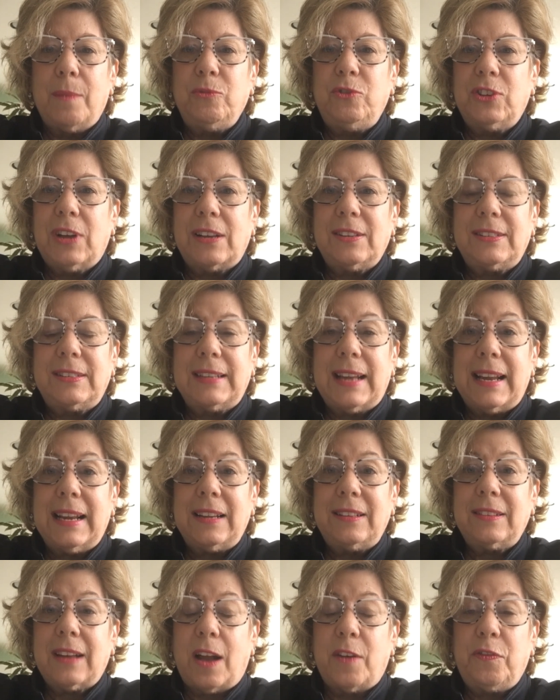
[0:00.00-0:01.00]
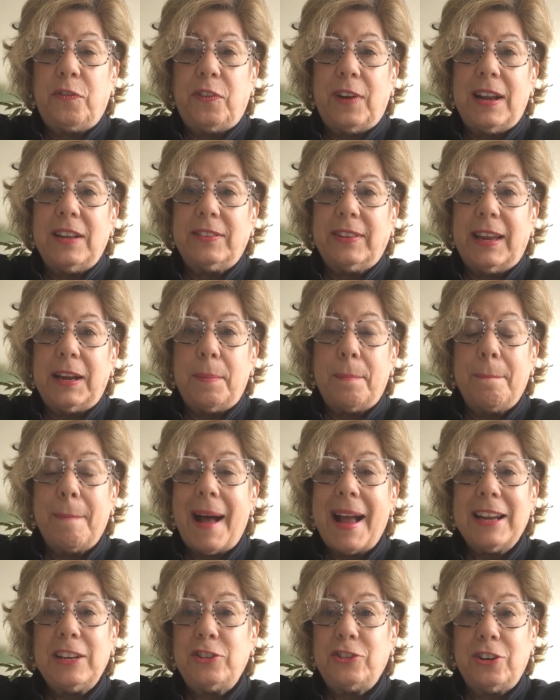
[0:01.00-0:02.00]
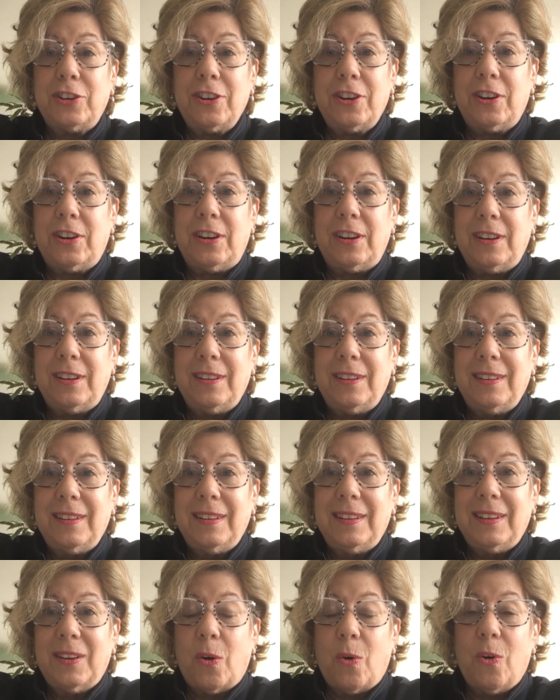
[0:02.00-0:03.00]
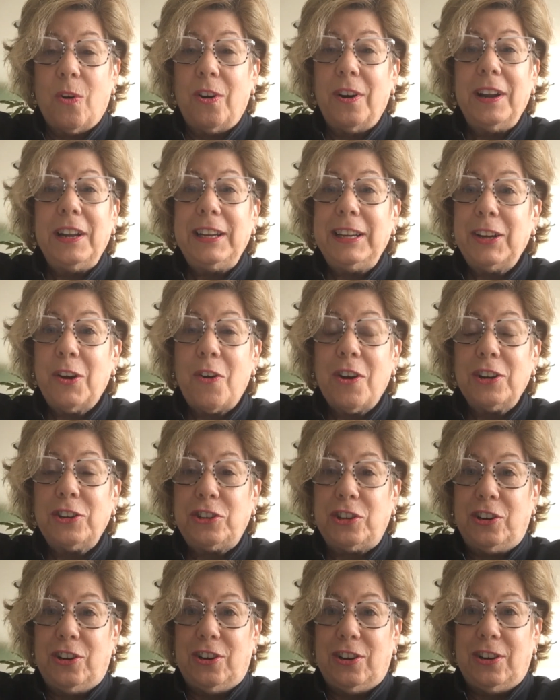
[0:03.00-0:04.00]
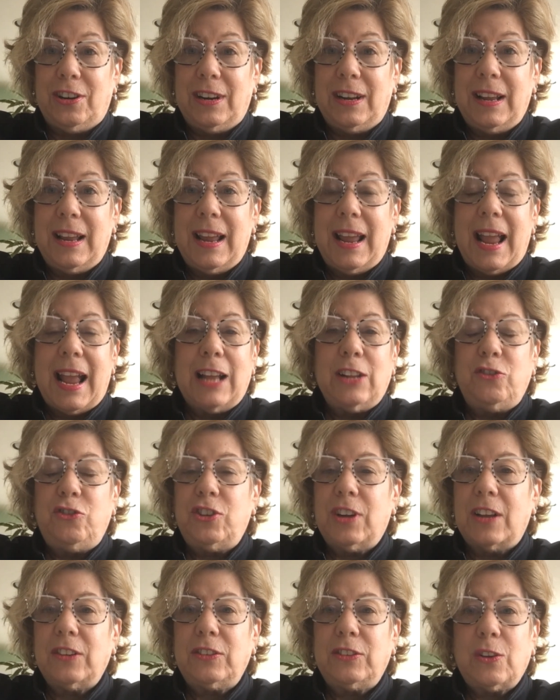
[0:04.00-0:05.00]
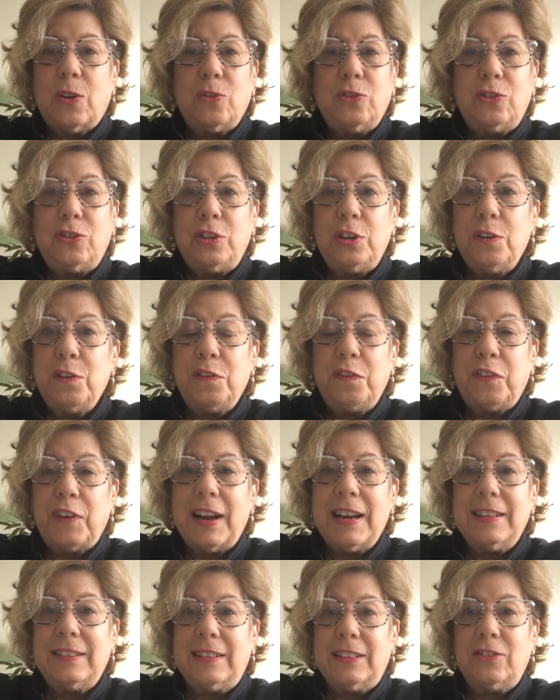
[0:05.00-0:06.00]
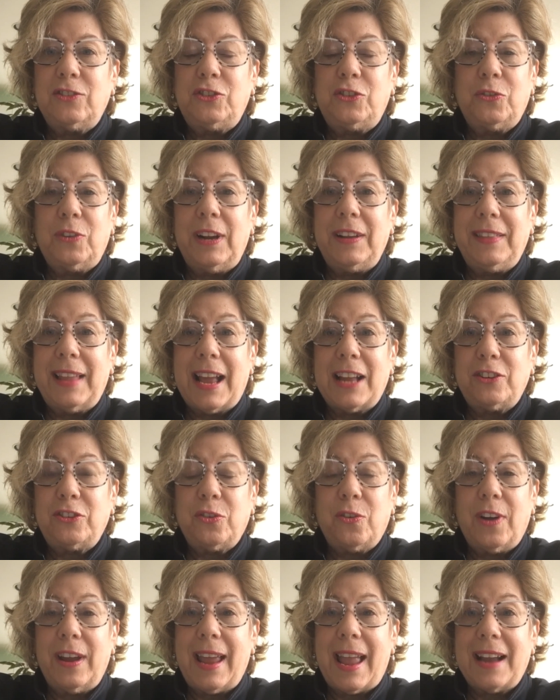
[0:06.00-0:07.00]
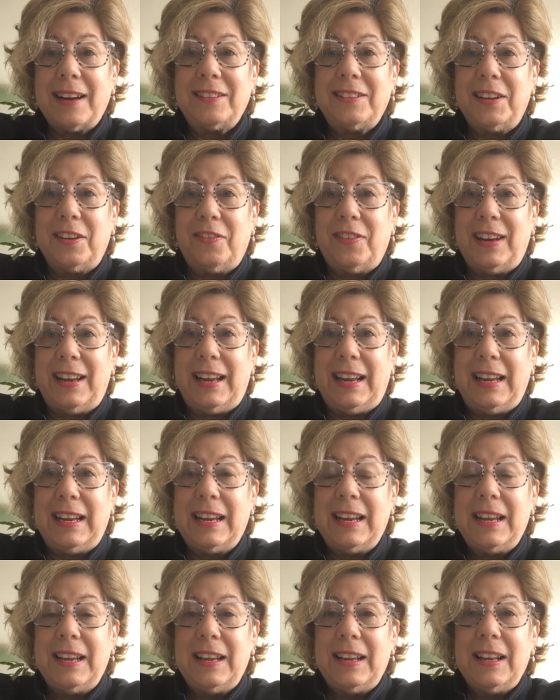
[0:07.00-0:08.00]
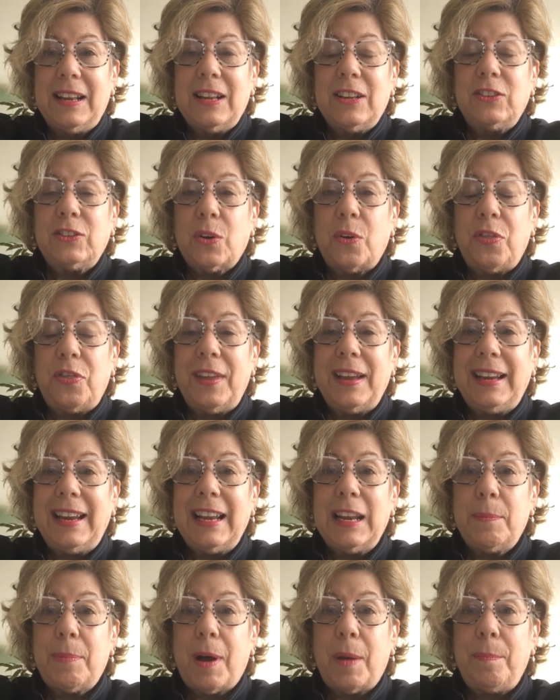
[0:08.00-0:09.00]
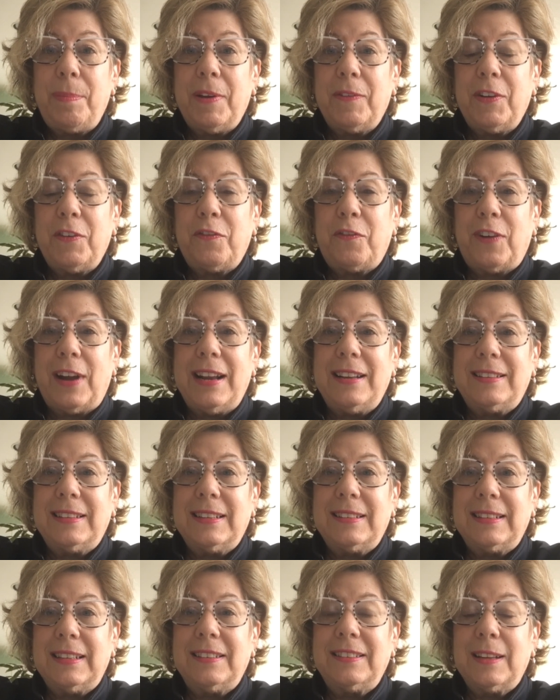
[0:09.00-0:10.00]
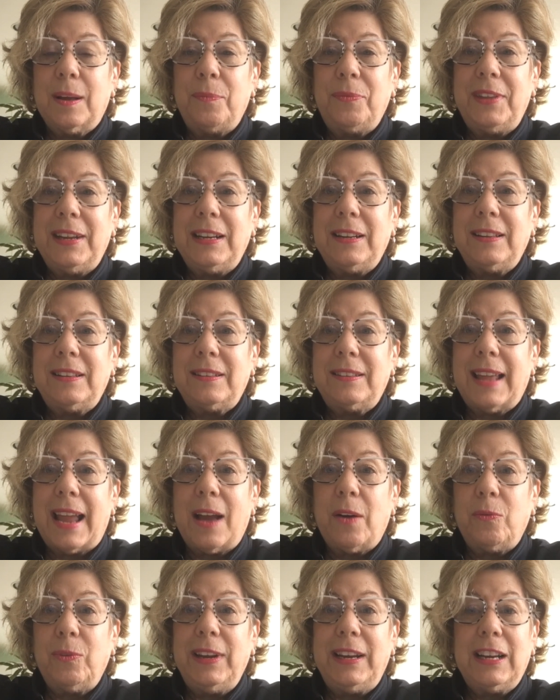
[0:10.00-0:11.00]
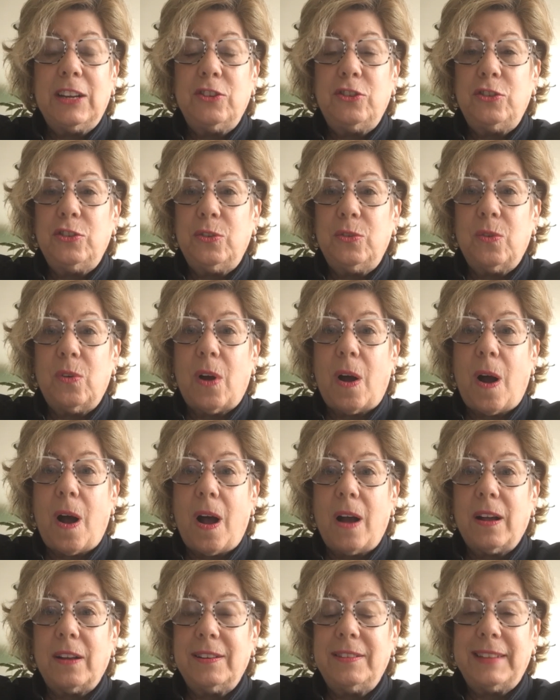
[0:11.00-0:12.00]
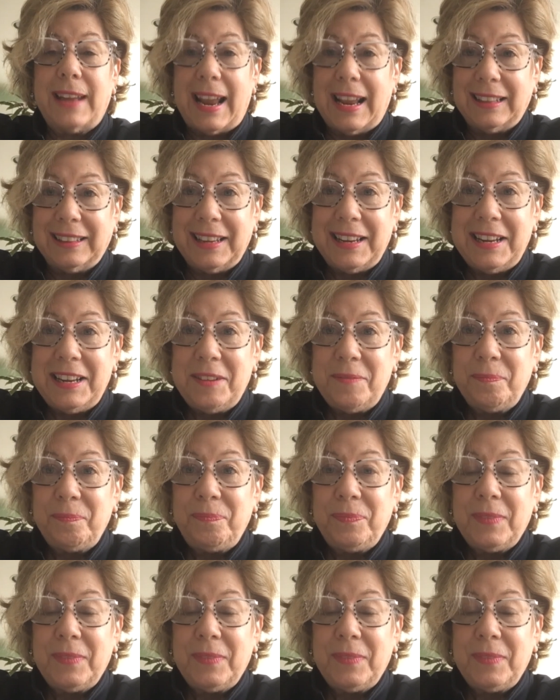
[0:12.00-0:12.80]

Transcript: just saying a phrase like my turn or your turn, and just those 2 phrases during that toy activity. So thinking about pivot phrases is something that we can do daily.